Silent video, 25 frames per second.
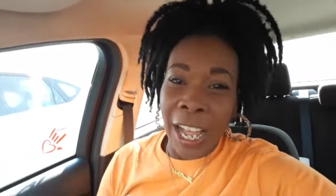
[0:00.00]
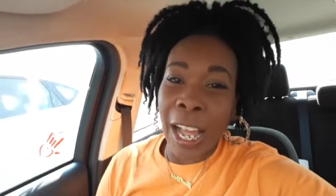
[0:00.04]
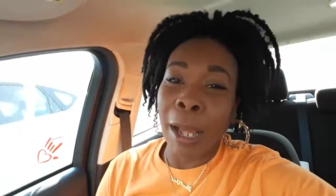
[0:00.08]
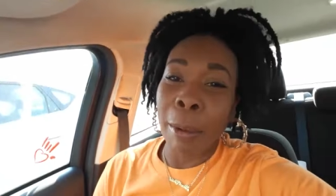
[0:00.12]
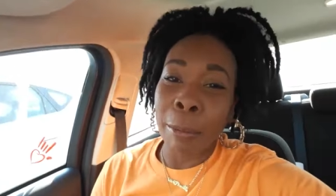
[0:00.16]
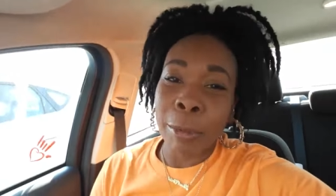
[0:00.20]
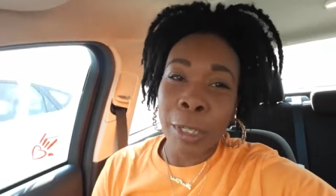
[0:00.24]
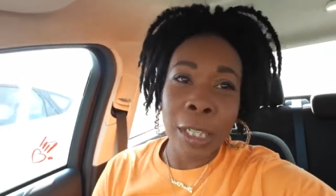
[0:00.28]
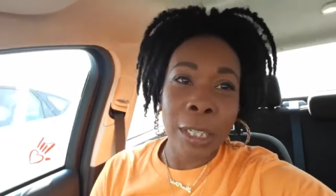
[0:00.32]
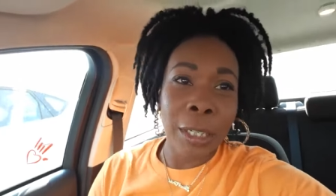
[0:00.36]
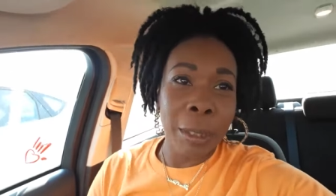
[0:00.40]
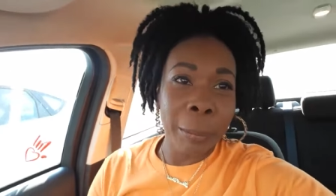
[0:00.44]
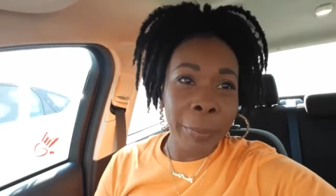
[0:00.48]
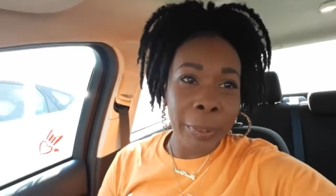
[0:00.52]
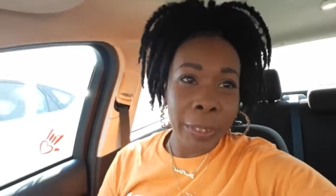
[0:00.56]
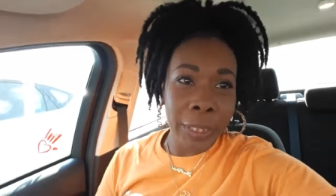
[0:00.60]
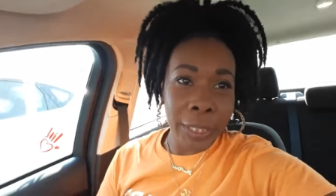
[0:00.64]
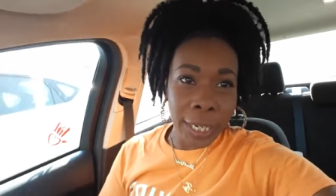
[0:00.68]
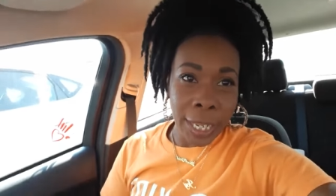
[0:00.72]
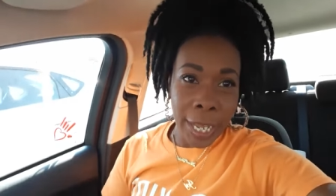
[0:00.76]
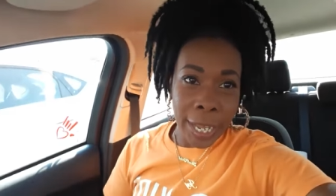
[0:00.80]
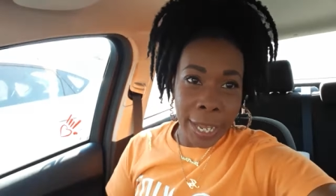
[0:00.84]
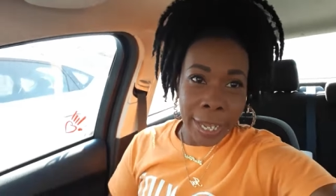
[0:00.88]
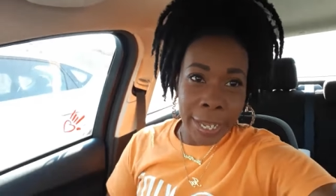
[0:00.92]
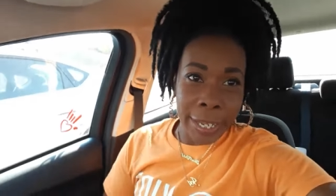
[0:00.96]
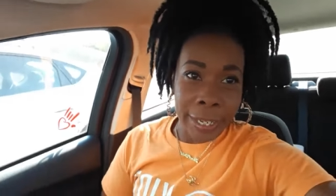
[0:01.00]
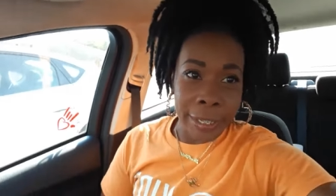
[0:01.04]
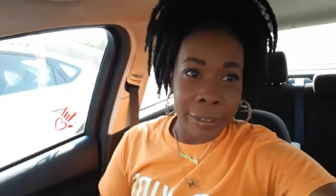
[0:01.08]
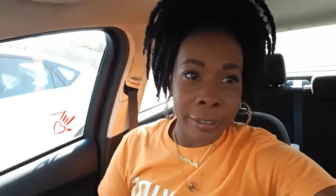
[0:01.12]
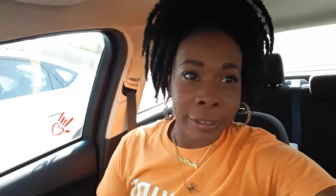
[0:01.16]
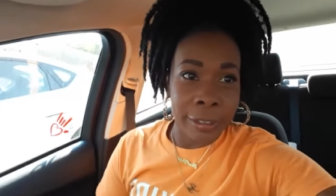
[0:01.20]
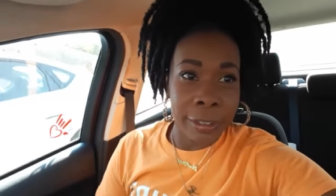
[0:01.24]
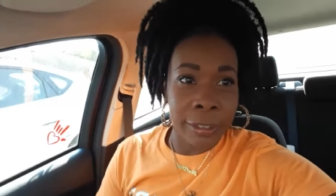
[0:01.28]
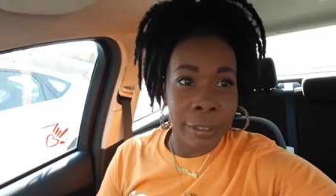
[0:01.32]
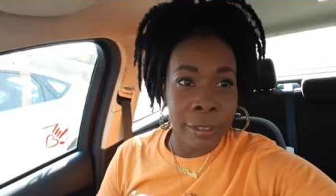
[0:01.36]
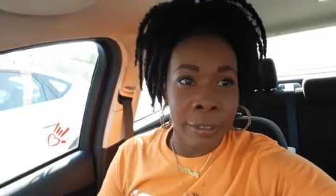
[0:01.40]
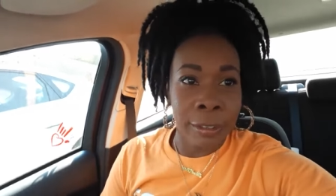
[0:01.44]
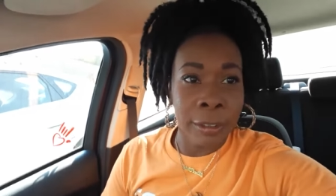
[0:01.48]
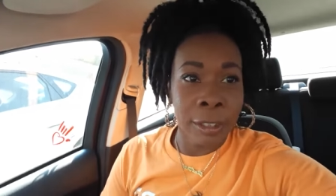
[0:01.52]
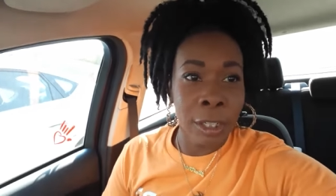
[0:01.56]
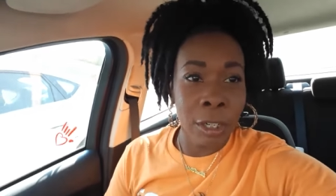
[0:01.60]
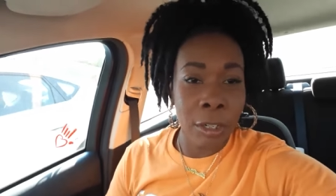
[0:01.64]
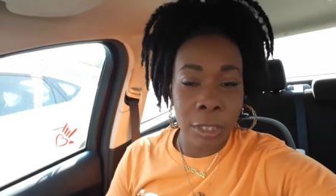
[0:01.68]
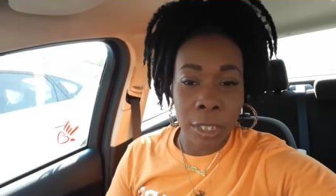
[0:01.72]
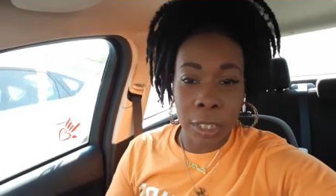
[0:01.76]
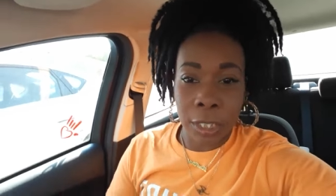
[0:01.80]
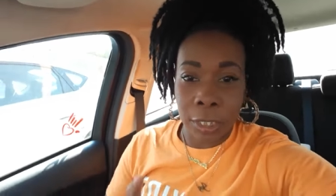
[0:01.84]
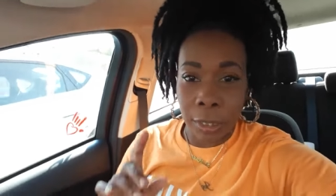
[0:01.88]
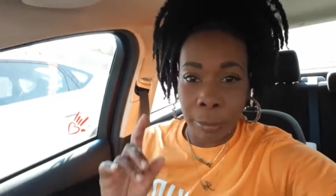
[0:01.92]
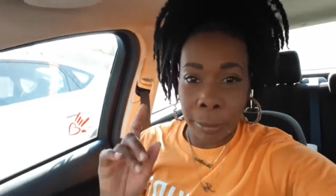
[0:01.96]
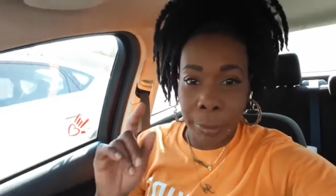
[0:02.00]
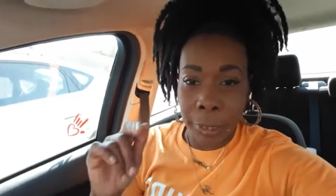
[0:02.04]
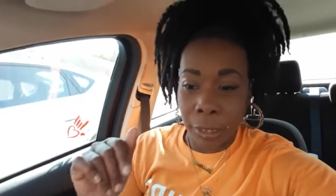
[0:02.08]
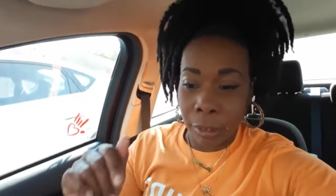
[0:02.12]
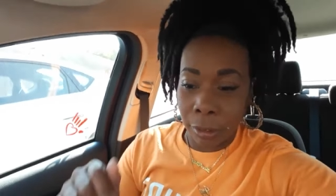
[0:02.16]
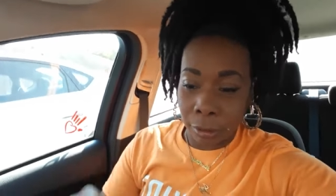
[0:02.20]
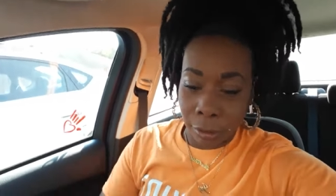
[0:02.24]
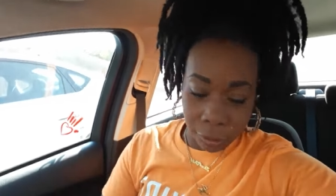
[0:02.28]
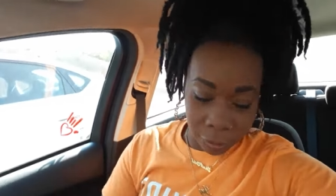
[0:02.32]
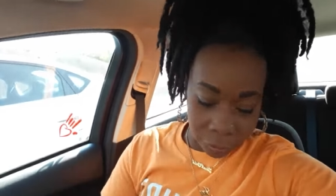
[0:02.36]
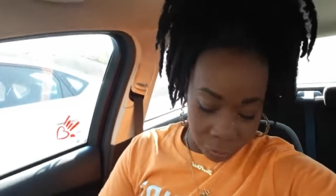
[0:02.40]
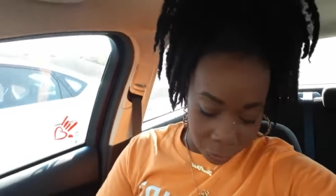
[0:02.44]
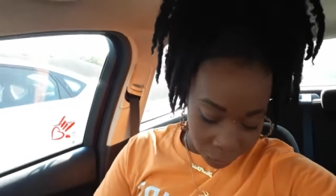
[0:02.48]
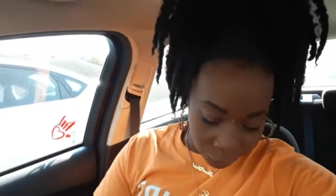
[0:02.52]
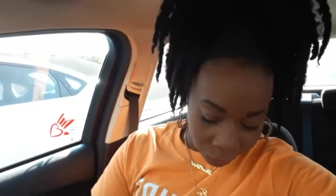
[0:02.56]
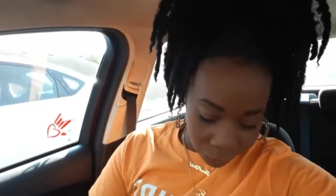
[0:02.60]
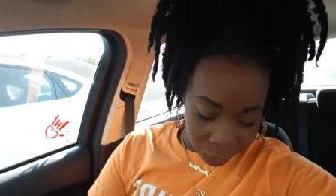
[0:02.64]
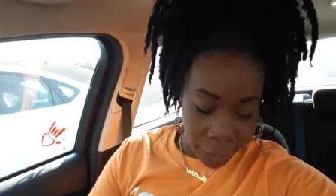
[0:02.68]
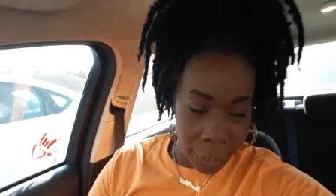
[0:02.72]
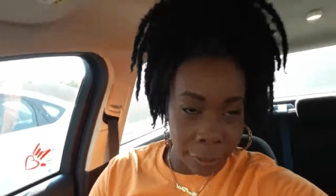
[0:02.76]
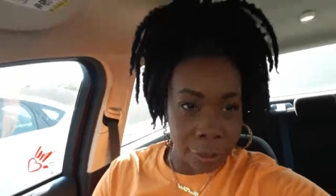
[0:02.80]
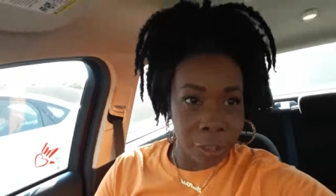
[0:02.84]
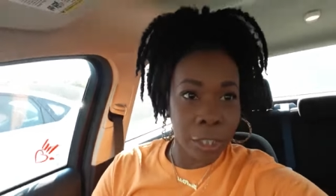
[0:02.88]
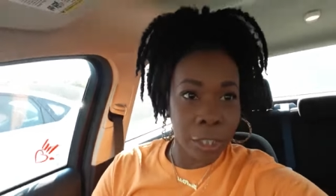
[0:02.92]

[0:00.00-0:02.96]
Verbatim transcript: I'm gonna be late. Hold on. Let me attach